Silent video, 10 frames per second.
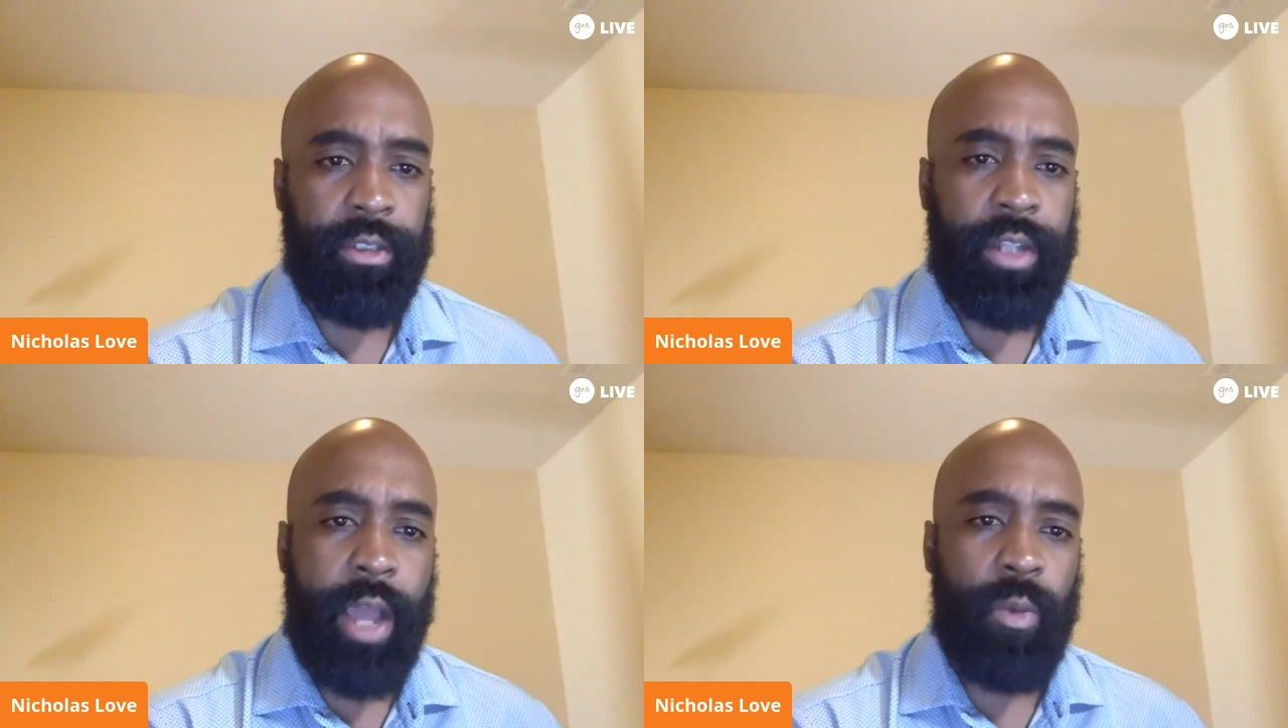
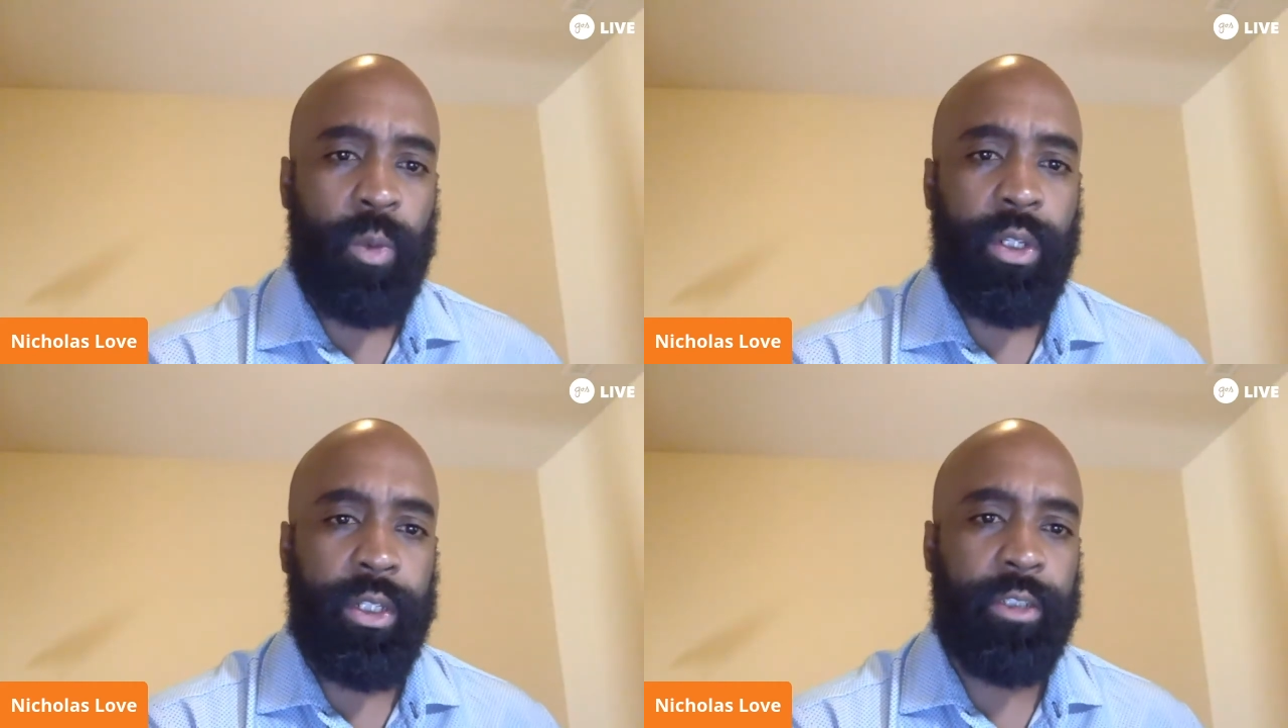is not
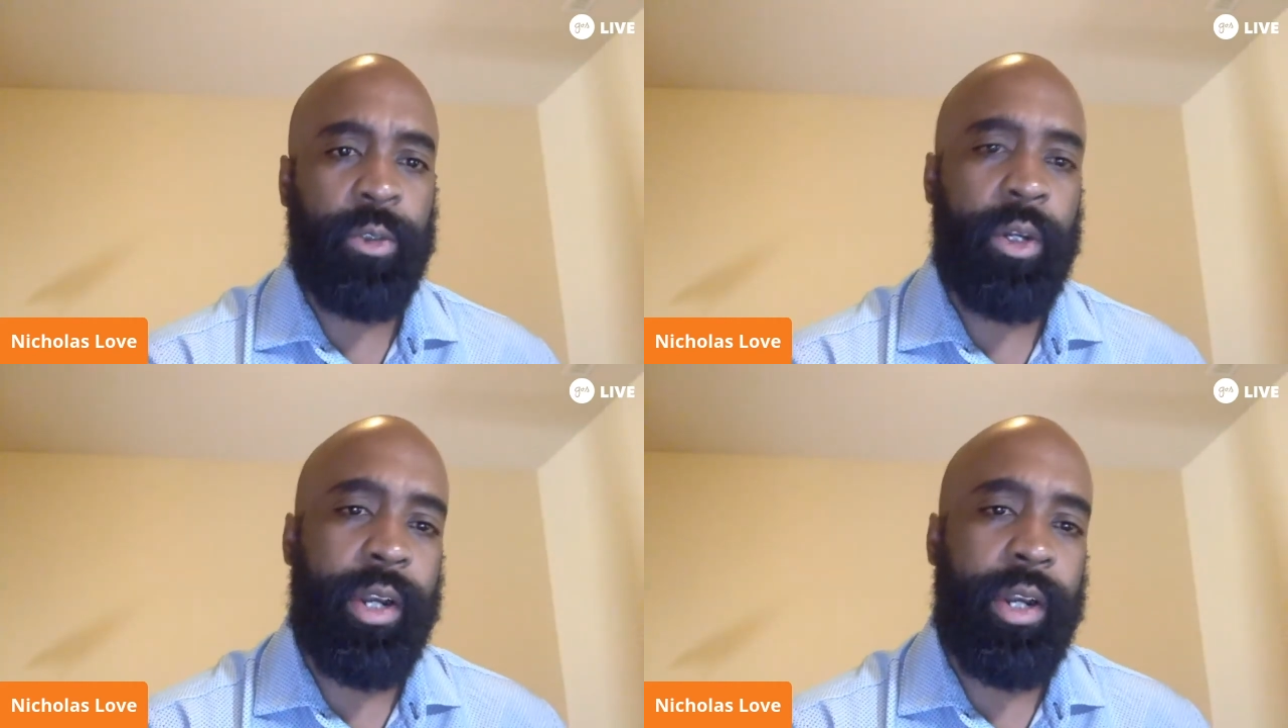willing
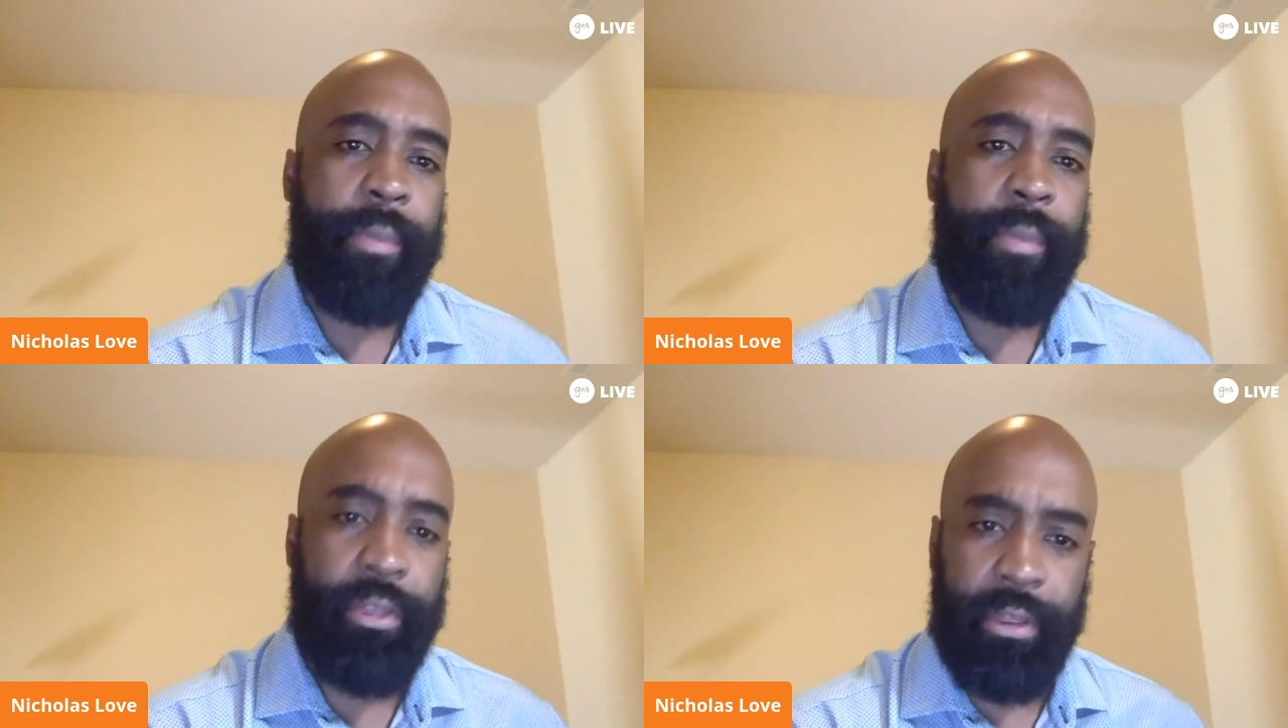to
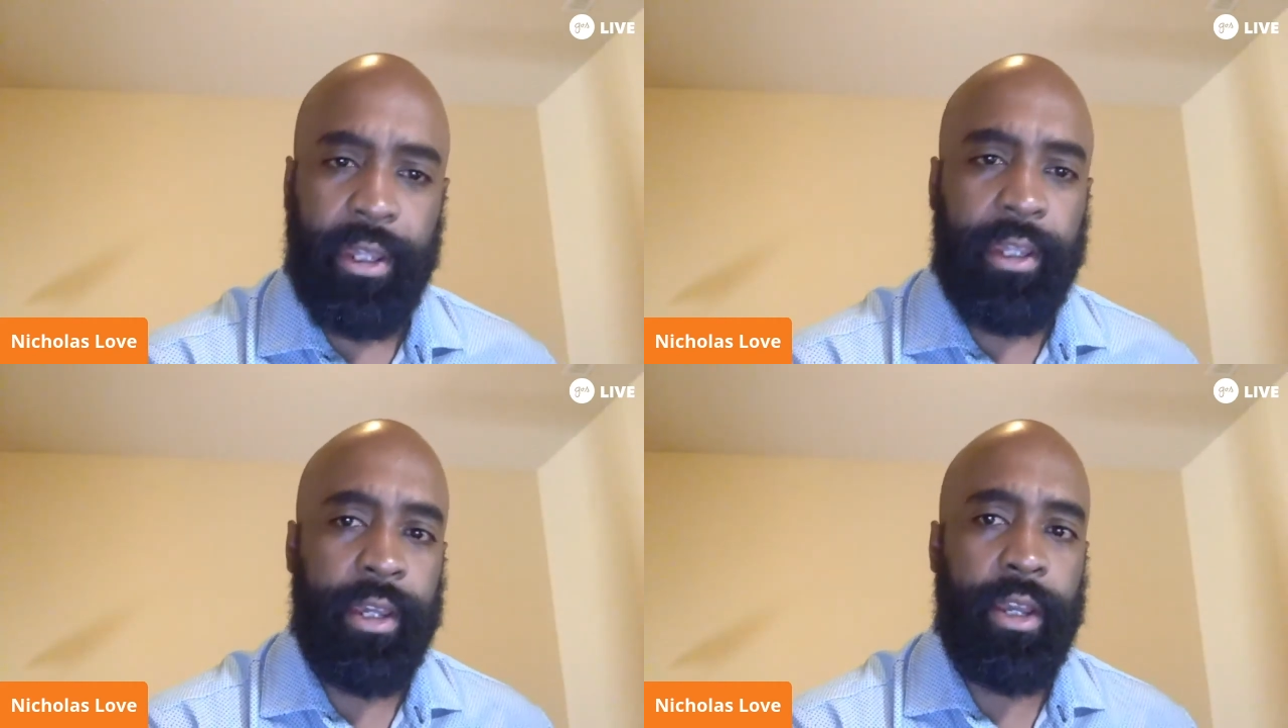adopt the
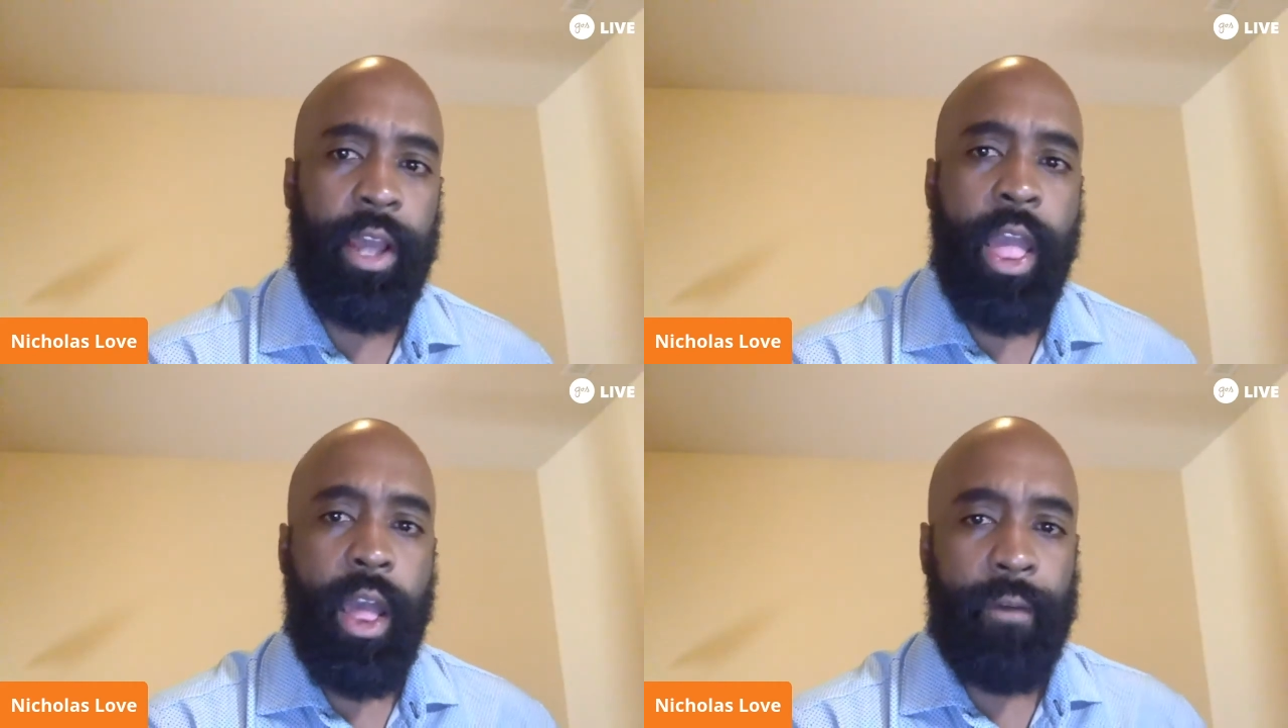
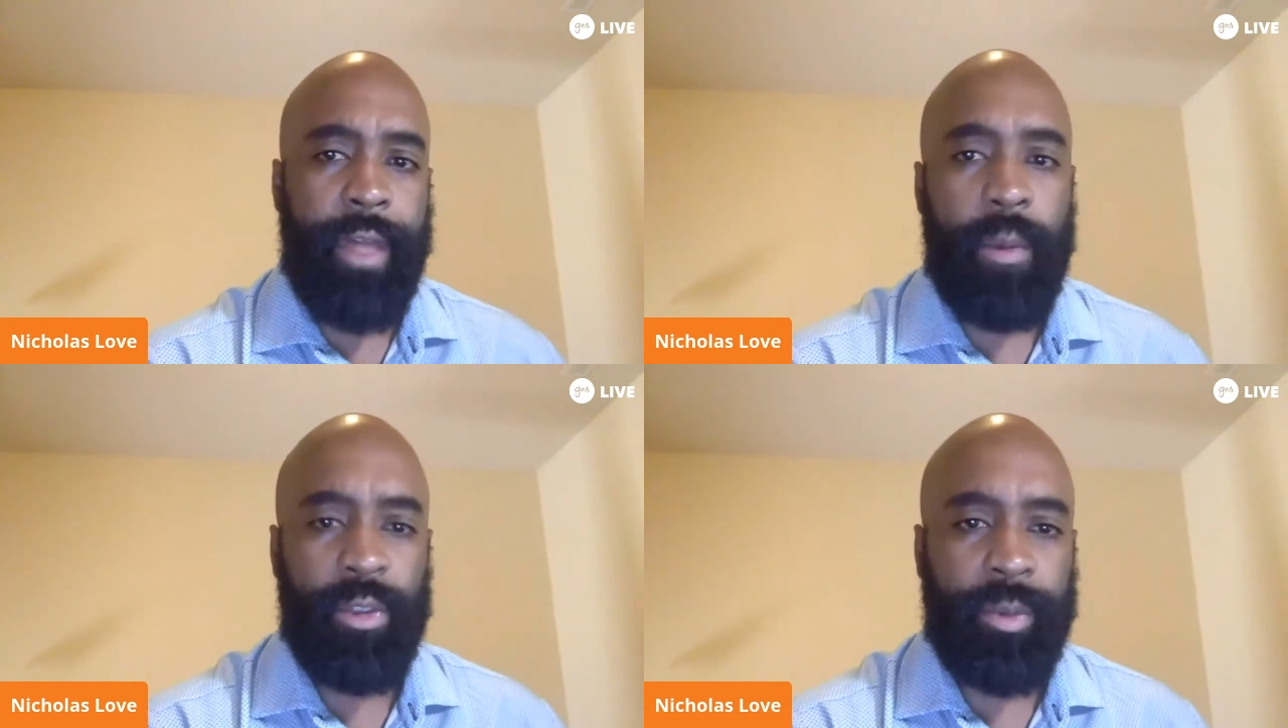thinking
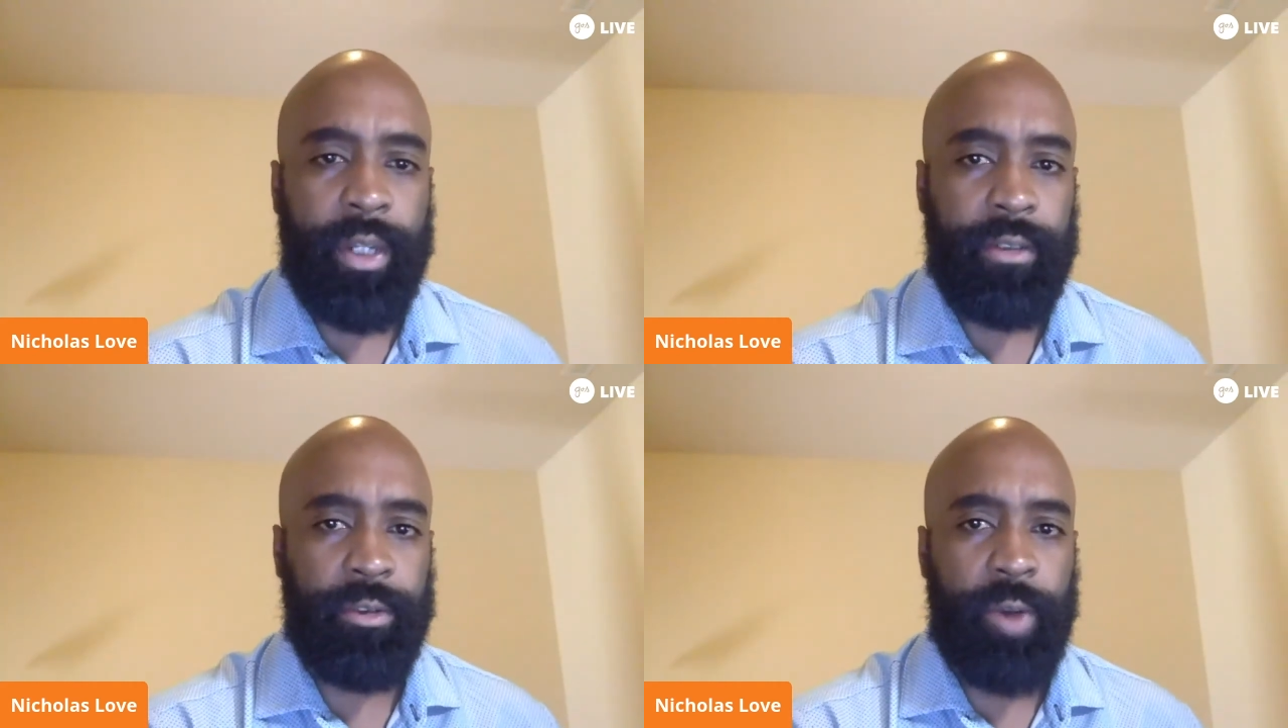of that
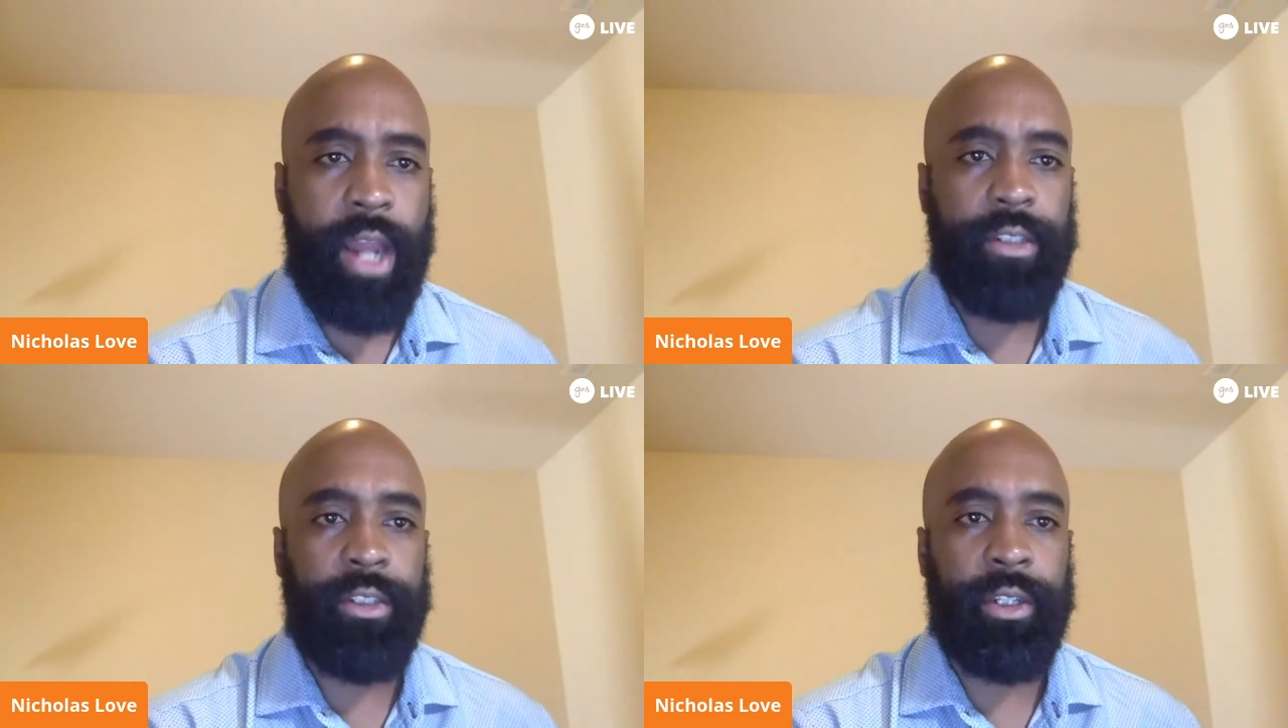respective
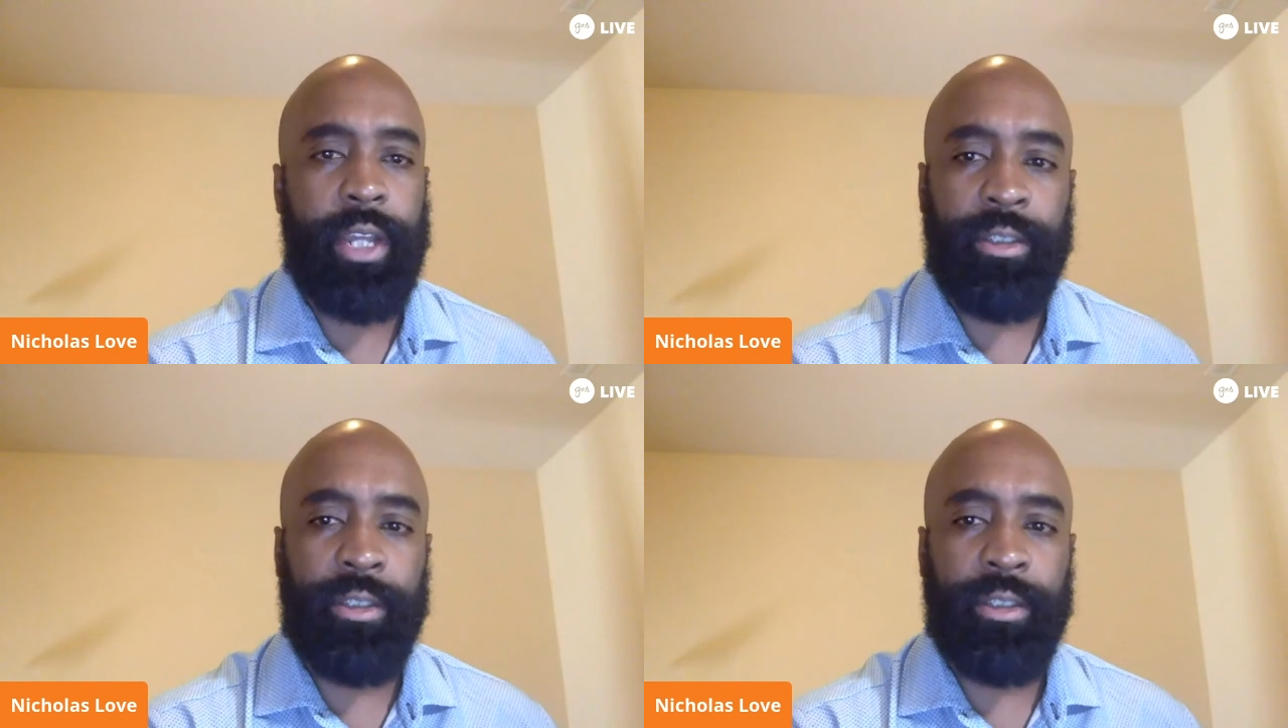strategy.